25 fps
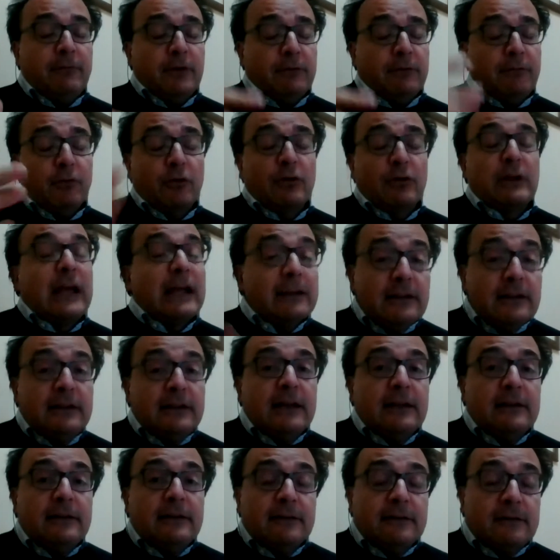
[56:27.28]
for
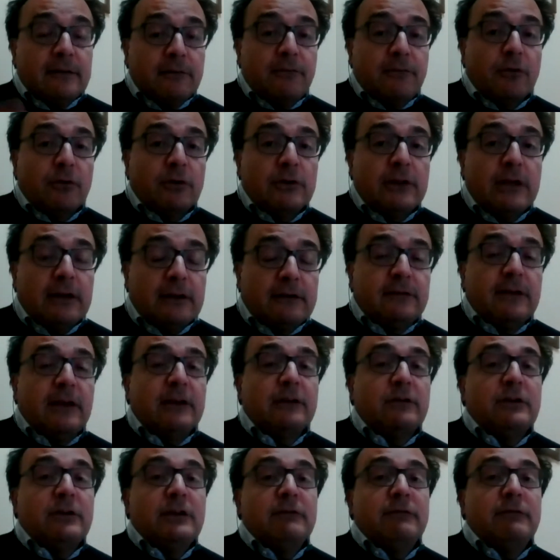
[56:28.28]
candidates for the
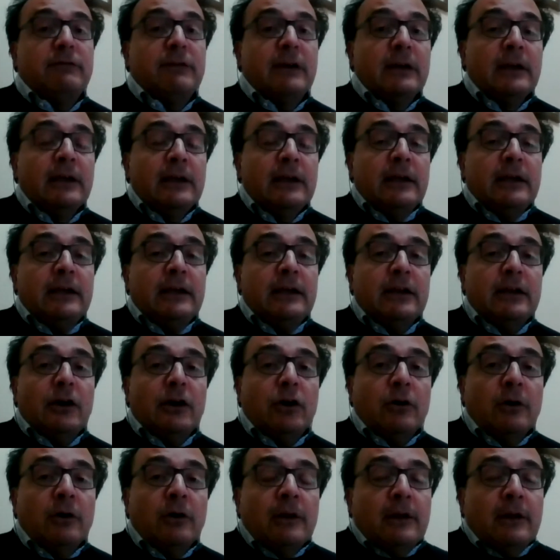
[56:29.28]
executive,
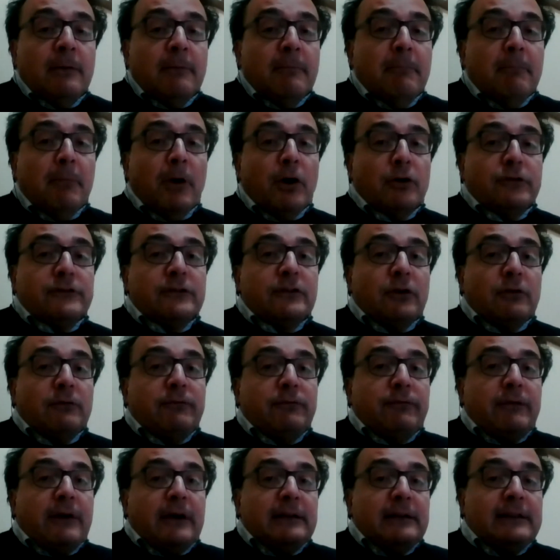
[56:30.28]
most
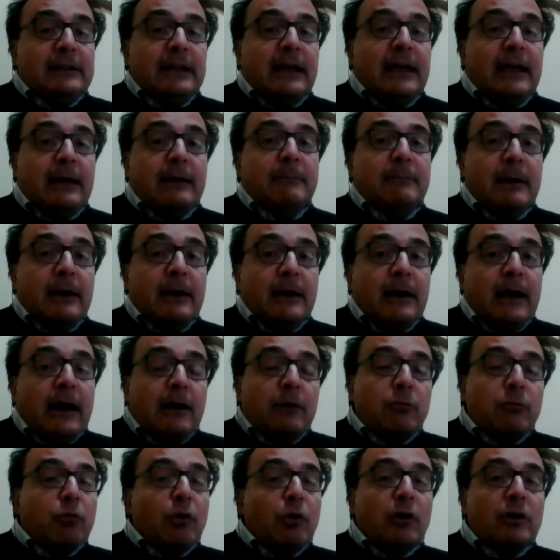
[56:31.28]
of them
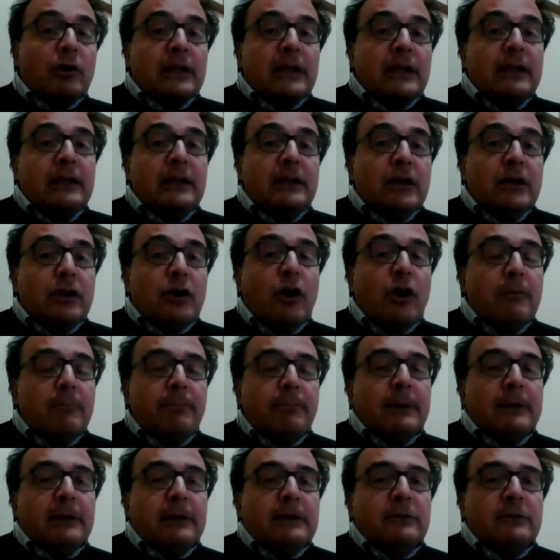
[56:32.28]
are working in
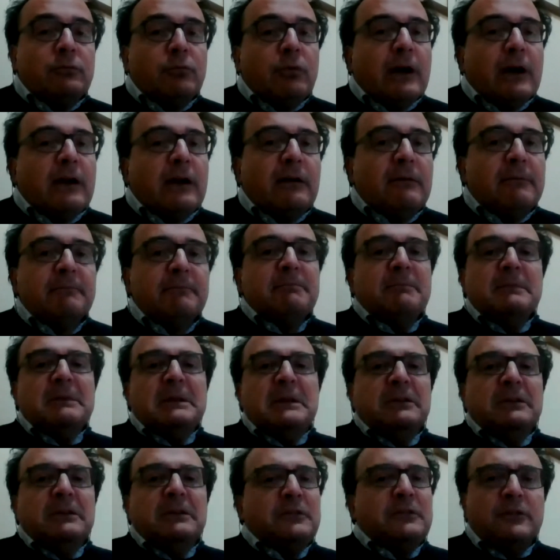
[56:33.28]
companies where
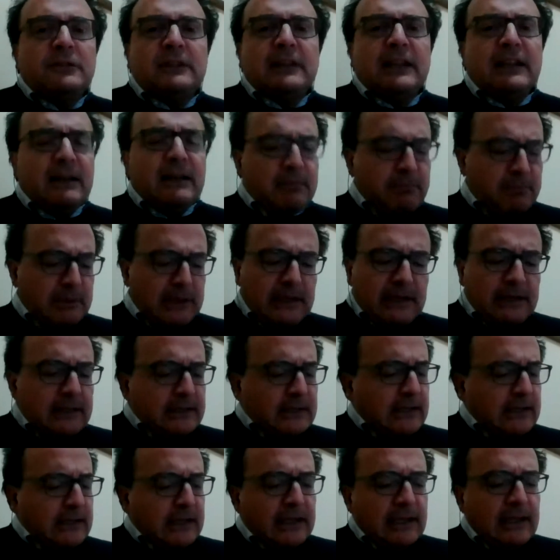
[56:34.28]

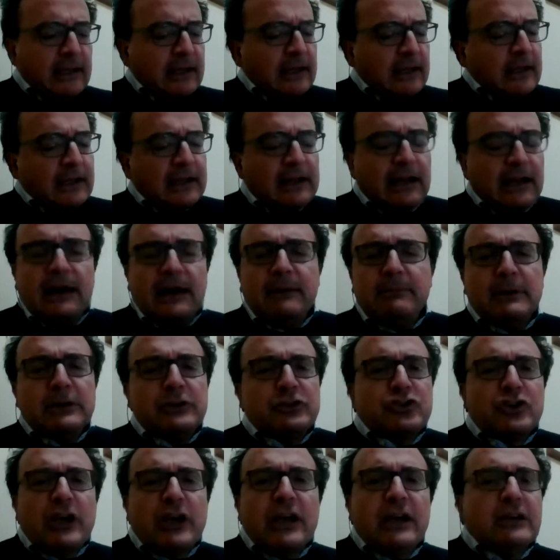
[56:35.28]
sustainability, climate
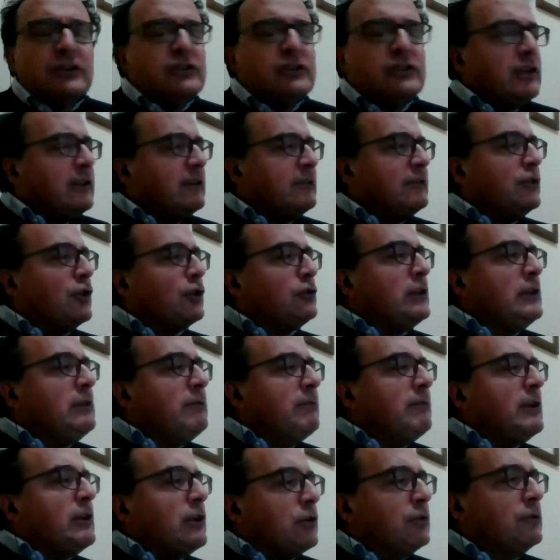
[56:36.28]
change is not
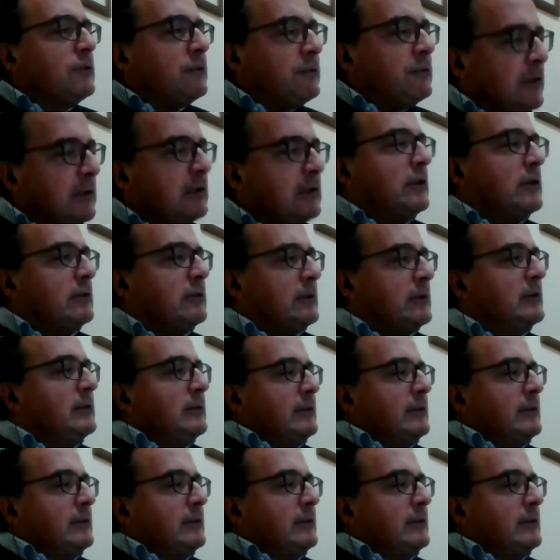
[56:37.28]
even considered,